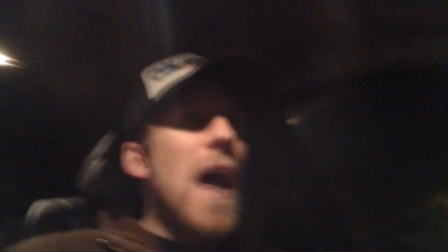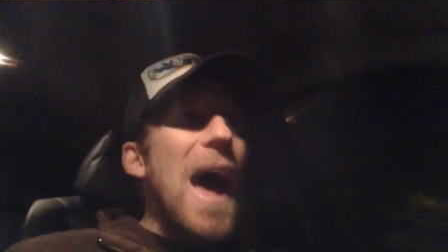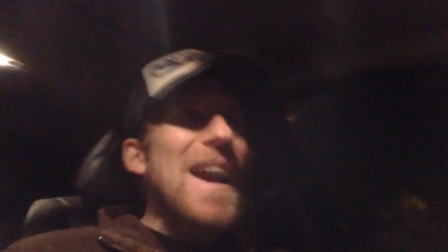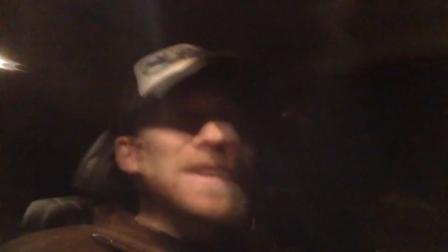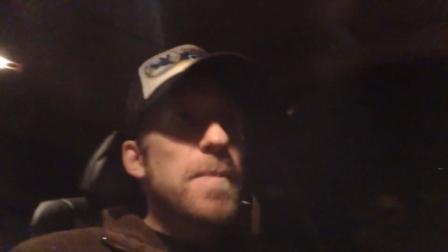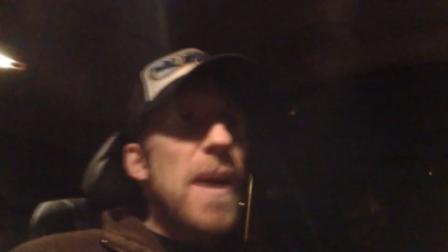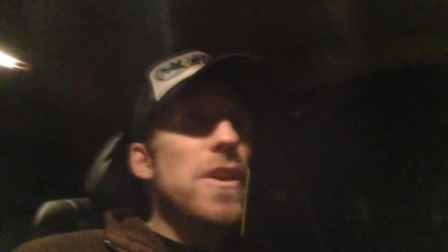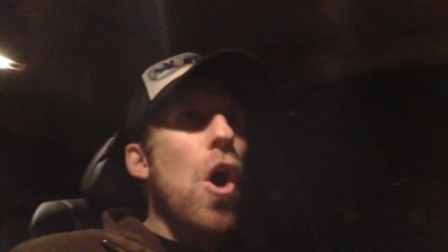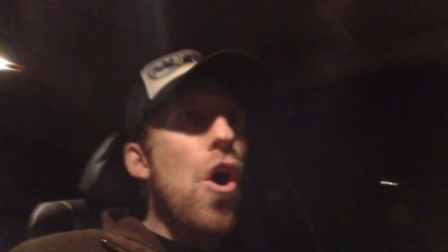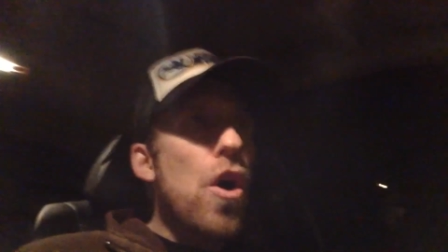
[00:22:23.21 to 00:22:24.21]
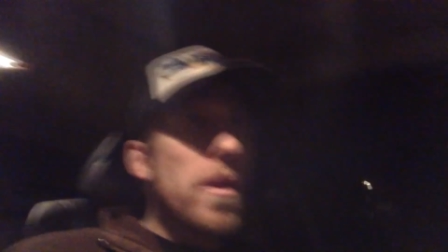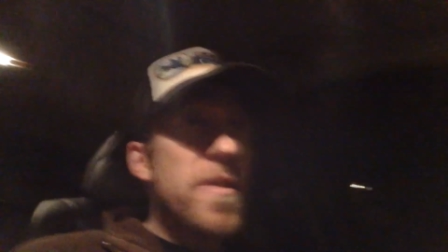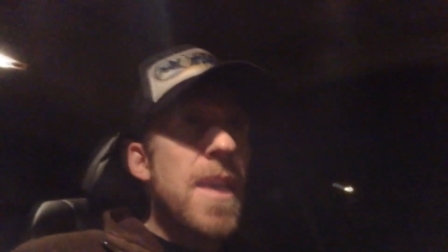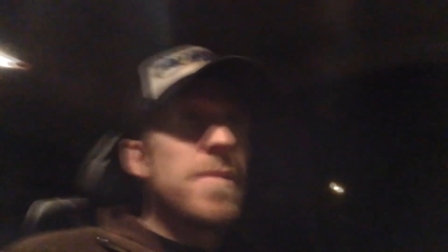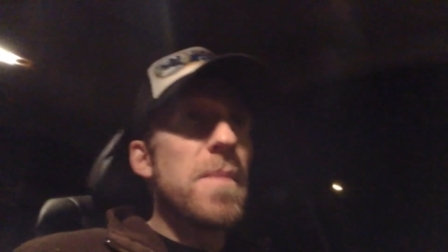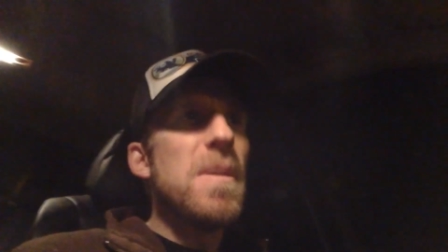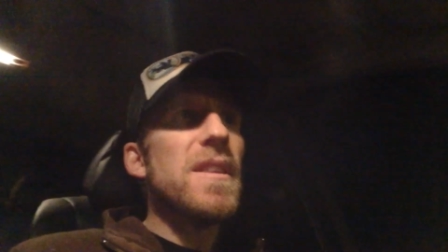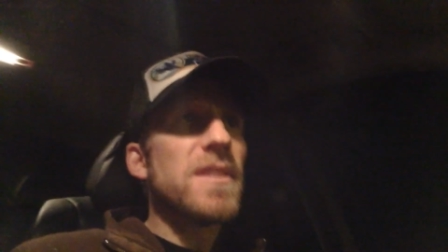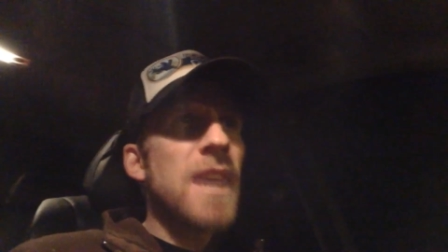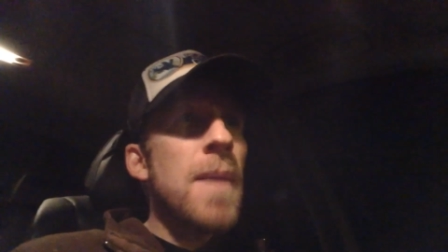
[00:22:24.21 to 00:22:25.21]
I expect all of them to be
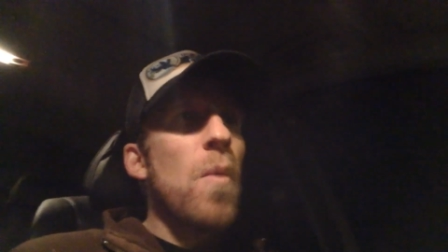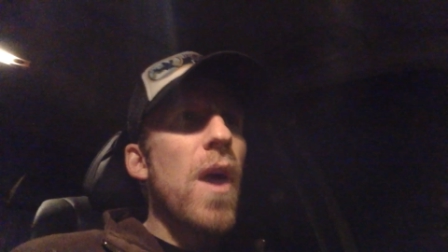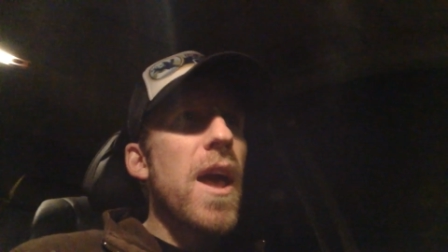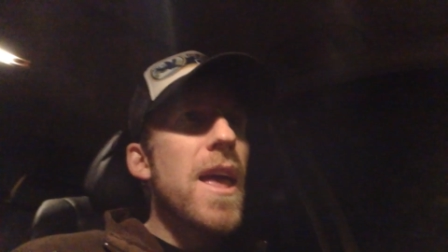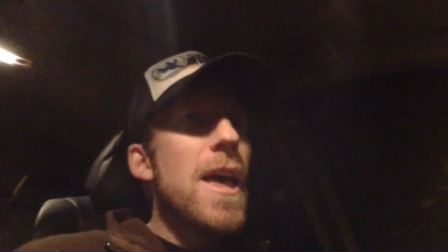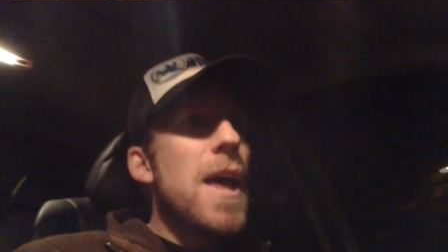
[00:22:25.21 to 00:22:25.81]
the same way.